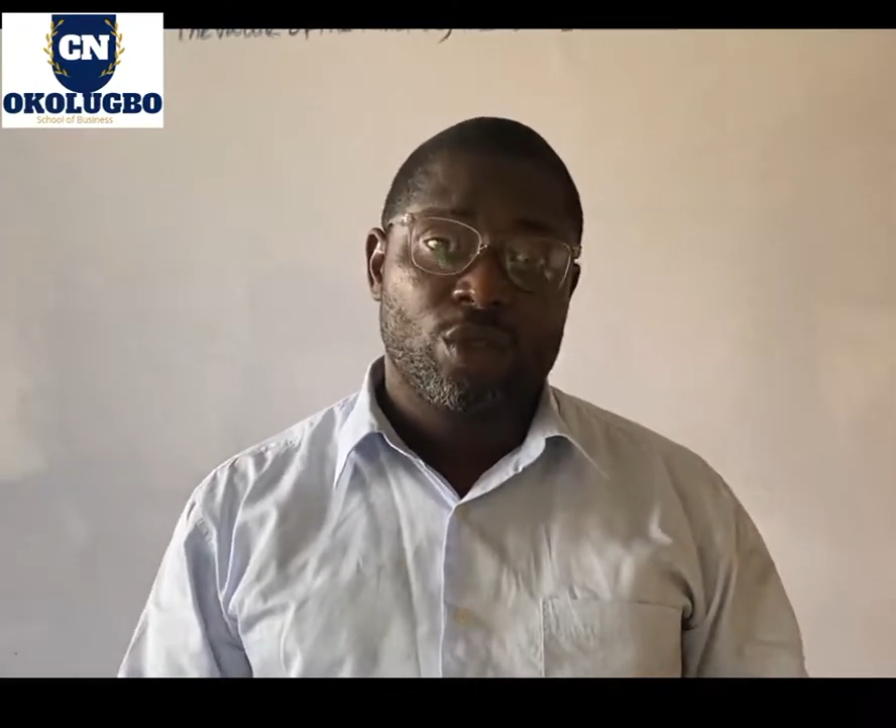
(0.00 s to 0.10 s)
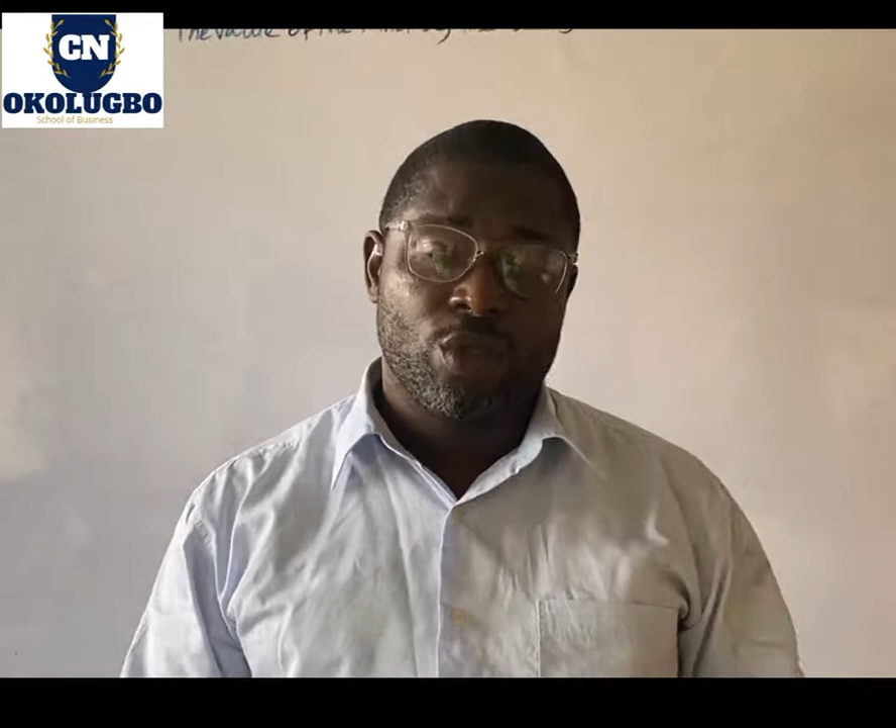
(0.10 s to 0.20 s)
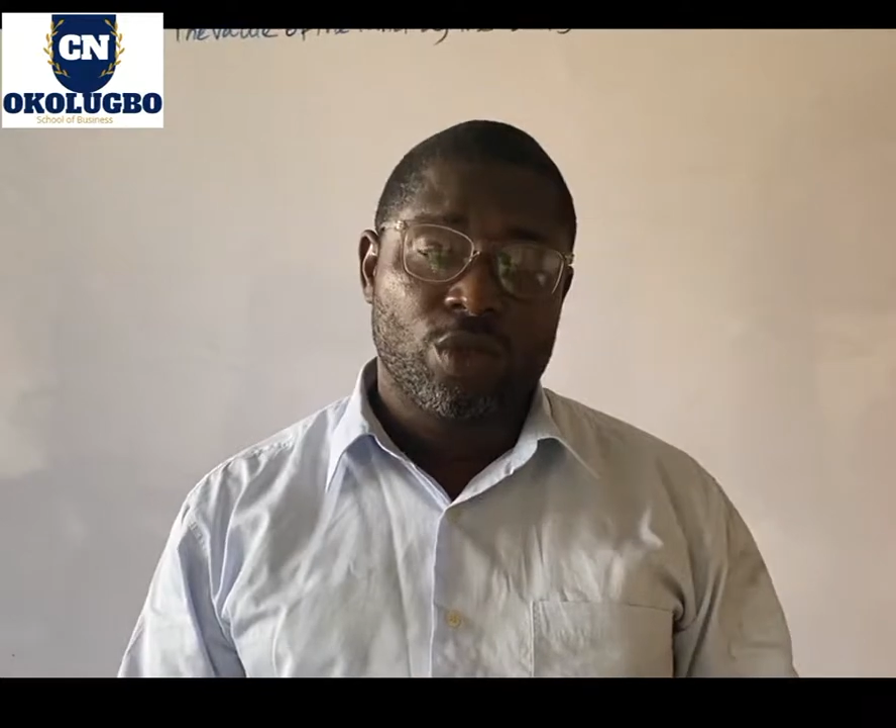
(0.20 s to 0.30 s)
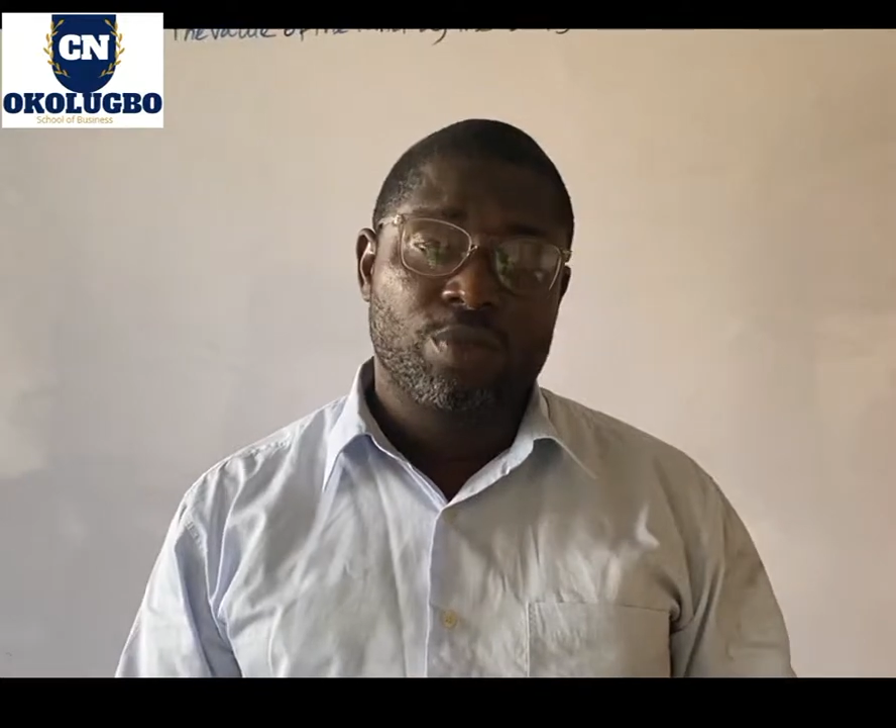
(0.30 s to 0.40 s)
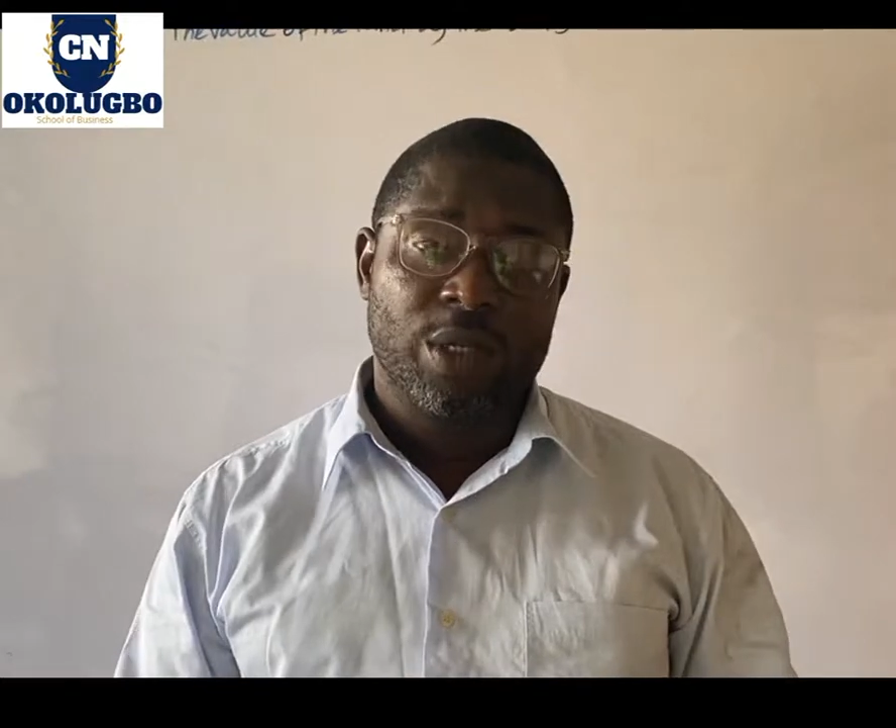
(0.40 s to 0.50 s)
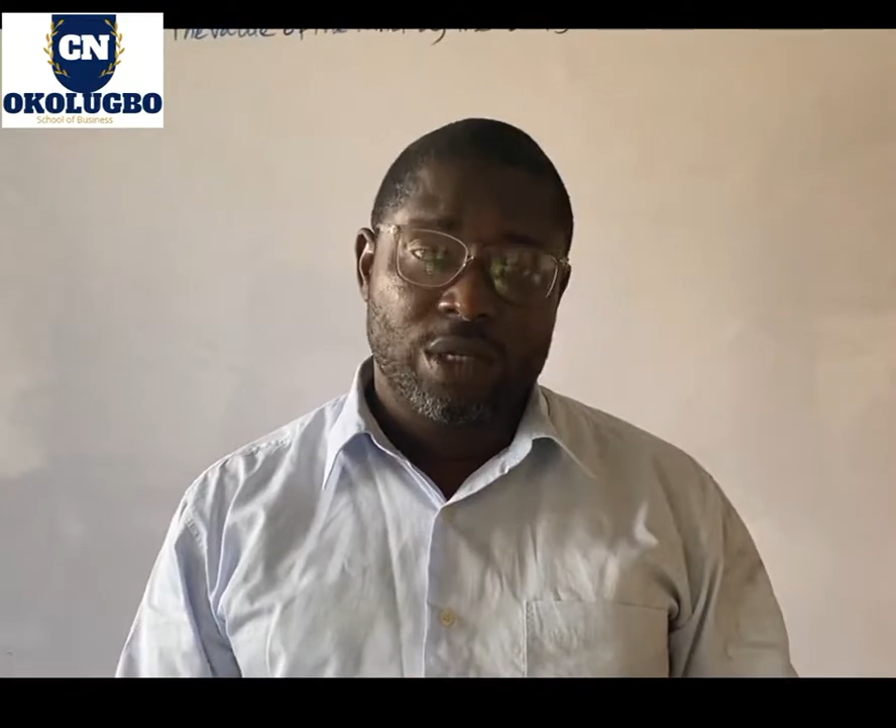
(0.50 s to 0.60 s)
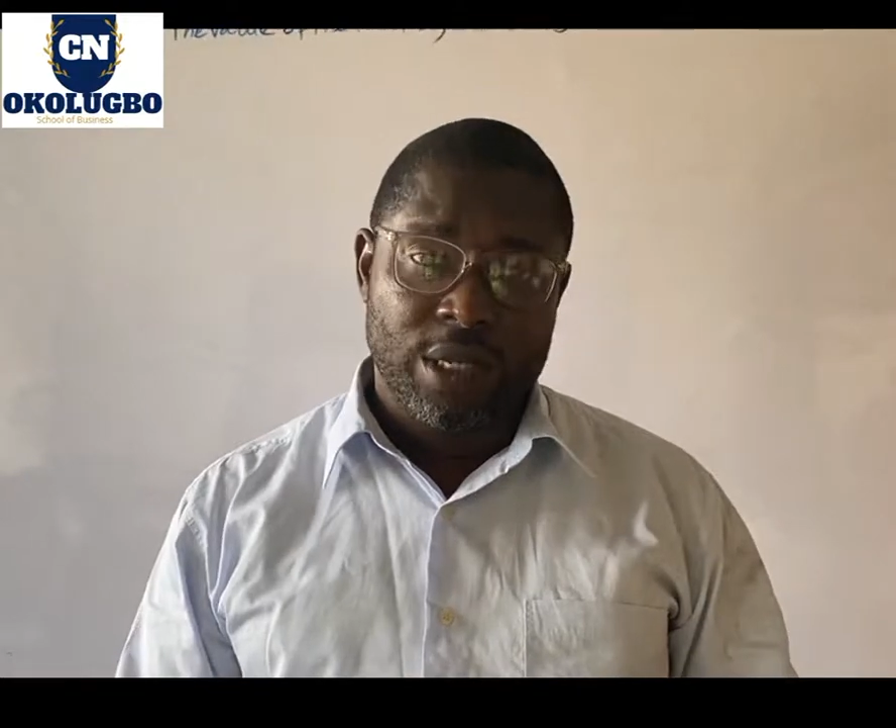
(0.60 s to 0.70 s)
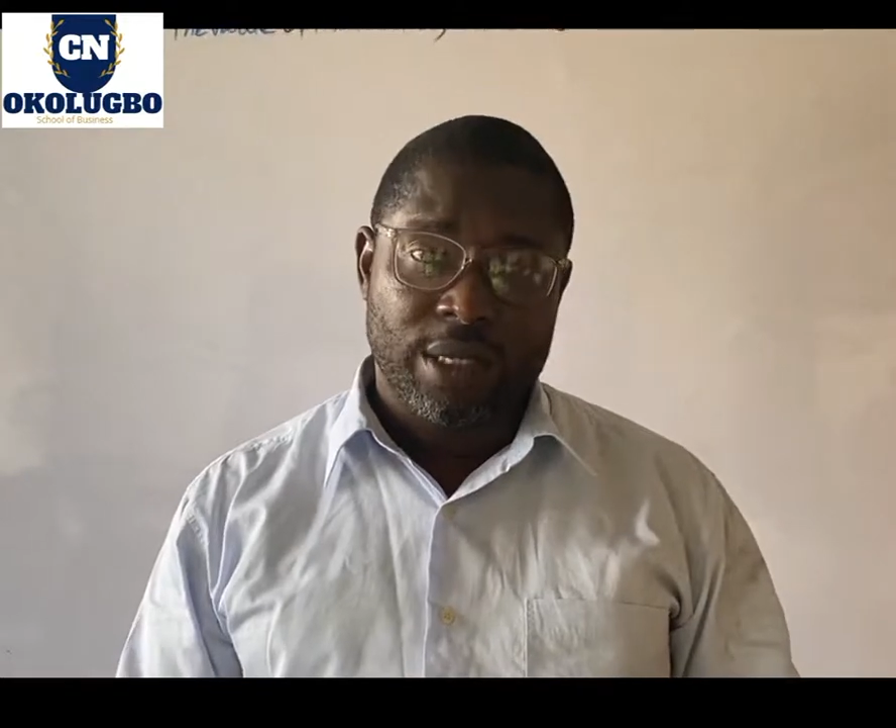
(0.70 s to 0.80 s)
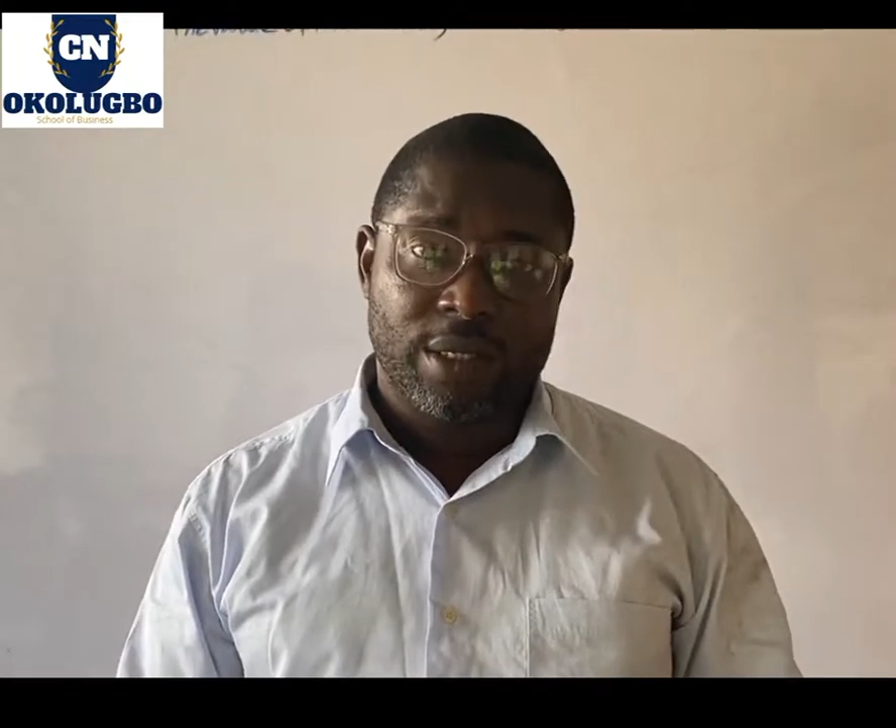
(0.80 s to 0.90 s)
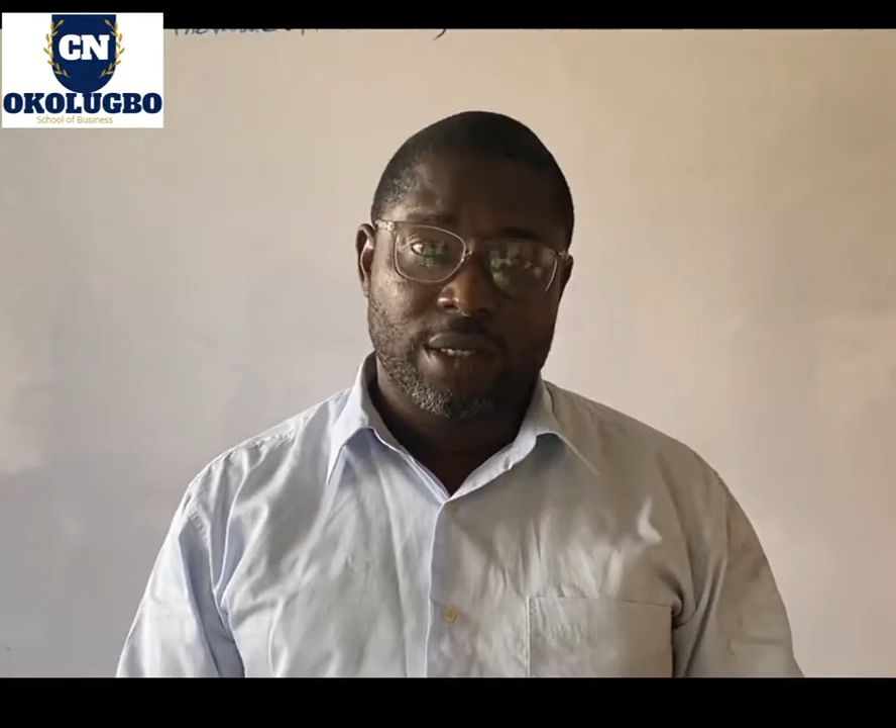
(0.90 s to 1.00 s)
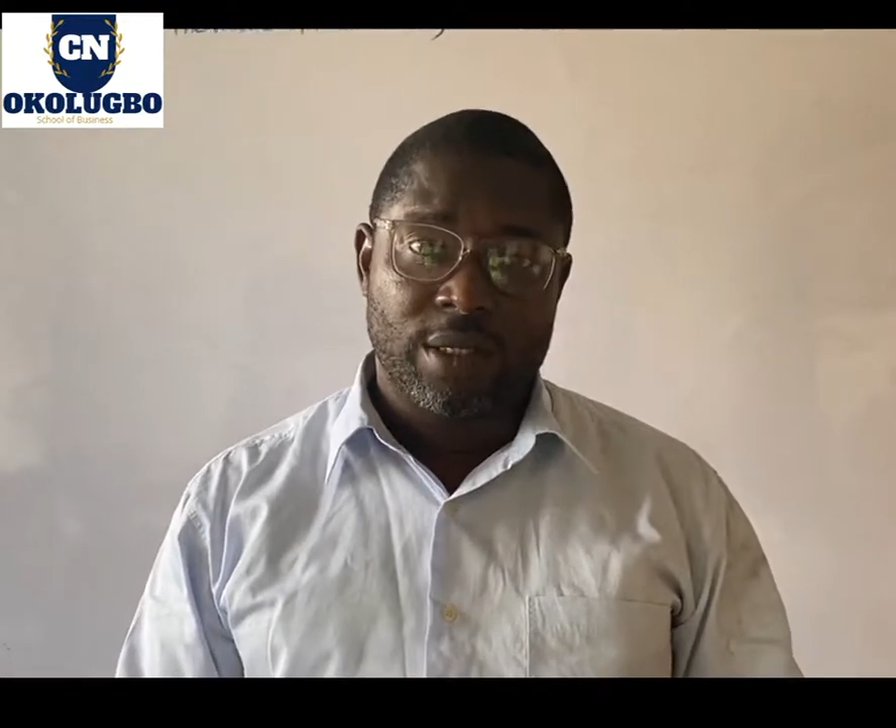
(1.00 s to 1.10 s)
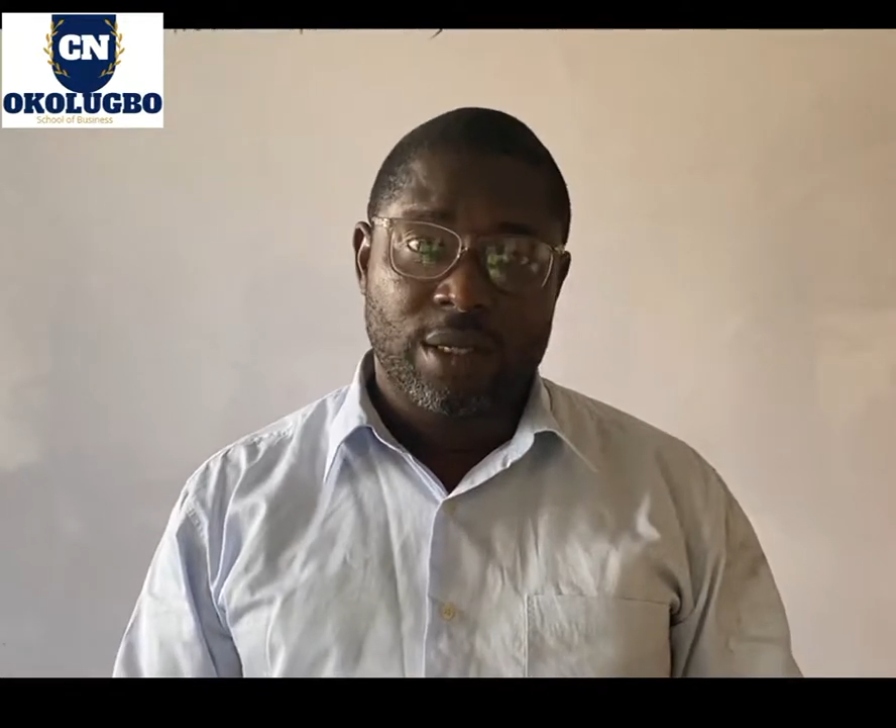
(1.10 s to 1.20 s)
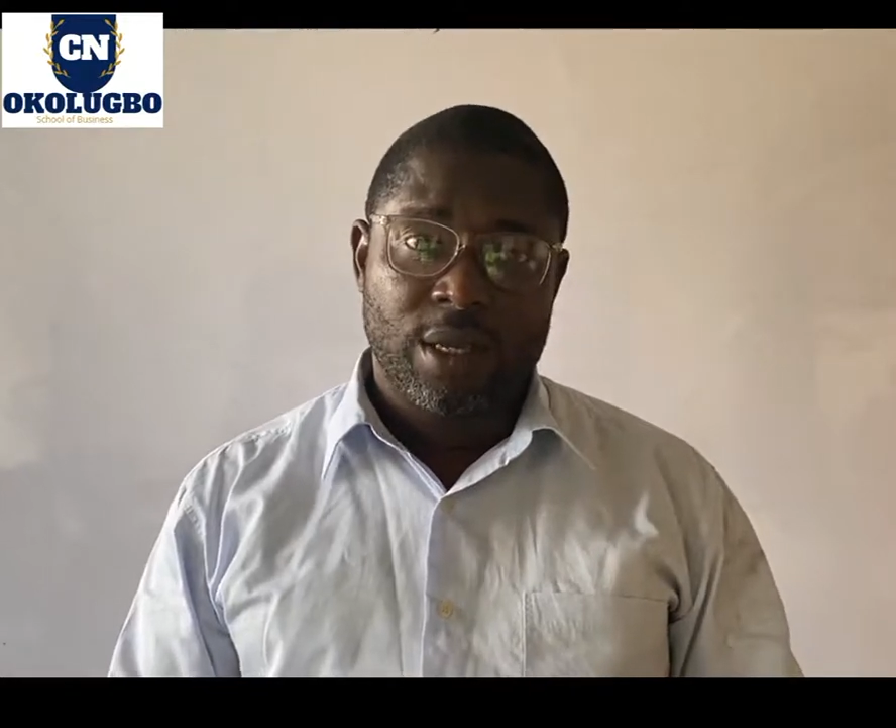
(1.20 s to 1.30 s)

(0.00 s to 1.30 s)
to business.